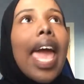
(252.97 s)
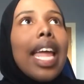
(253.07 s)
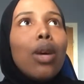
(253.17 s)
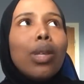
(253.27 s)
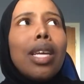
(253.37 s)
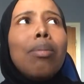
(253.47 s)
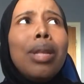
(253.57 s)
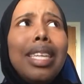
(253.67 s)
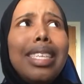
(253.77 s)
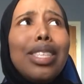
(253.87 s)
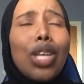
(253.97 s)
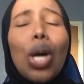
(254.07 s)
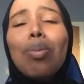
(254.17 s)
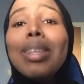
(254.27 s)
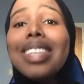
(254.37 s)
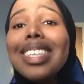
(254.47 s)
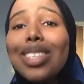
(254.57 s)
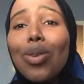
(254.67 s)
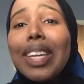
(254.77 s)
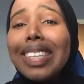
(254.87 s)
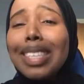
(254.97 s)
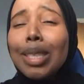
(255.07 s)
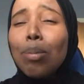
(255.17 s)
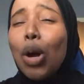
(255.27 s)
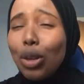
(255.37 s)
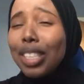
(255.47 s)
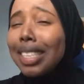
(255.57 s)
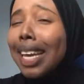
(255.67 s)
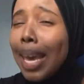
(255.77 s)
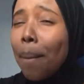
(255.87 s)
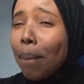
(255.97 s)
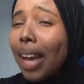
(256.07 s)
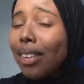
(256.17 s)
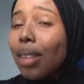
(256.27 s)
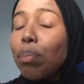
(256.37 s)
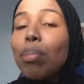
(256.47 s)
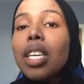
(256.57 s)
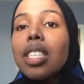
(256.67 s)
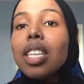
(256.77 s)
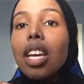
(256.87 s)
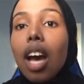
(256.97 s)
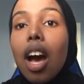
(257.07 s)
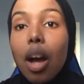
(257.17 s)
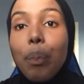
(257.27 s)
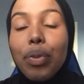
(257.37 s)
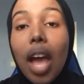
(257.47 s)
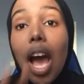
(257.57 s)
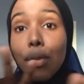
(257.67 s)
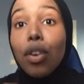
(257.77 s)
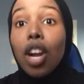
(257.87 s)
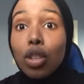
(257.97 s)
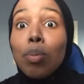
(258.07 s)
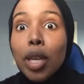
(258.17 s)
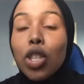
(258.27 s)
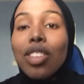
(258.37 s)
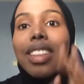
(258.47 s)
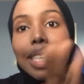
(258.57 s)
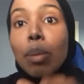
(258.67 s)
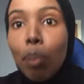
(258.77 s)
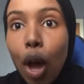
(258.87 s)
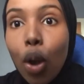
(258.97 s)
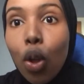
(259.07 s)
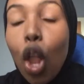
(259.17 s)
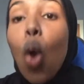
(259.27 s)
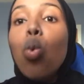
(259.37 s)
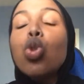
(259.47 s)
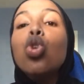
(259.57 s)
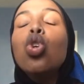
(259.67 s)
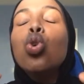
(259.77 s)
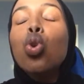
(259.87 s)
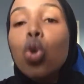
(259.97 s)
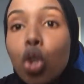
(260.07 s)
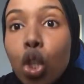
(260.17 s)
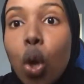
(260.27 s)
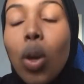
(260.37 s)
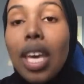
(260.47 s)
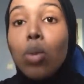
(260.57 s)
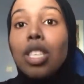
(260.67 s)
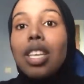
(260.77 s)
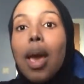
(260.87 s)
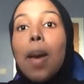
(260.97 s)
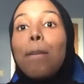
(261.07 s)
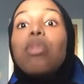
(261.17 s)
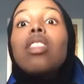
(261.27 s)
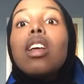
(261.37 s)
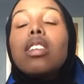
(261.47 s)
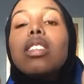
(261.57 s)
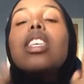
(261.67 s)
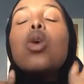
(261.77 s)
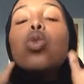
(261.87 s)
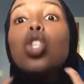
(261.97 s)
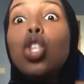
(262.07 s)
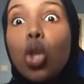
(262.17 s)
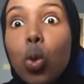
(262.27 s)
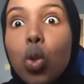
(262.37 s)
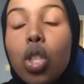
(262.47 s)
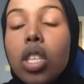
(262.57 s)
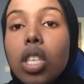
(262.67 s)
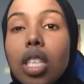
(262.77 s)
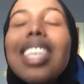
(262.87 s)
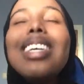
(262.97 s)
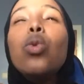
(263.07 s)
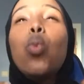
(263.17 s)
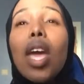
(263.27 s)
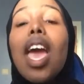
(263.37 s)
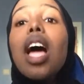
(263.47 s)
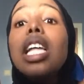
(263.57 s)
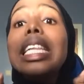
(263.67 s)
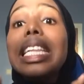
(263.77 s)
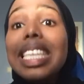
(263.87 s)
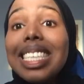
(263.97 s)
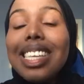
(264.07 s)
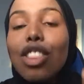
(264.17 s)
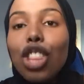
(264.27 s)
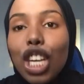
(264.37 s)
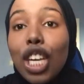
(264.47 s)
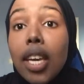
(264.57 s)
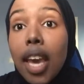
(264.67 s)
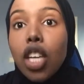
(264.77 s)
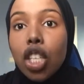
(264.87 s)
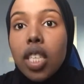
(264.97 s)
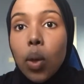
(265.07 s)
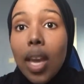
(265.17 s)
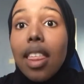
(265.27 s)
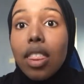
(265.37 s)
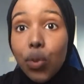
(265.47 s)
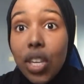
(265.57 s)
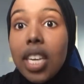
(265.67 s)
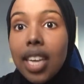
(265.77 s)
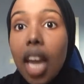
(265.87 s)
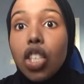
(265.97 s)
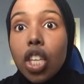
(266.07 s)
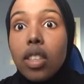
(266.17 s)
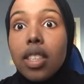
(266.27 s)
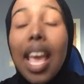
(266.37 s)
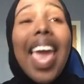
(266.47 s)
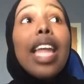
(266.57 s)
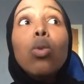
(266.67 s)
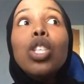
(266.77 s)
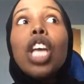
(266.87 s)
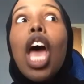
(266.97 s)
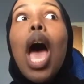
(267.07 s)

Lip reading: And I was like, please, God, please don't let this bottle just hit my head. Because I forgot to mention, this bottle was huge. Okay, it was huge. It weighed at least 3 kgs, okay, 3 kgs, and it was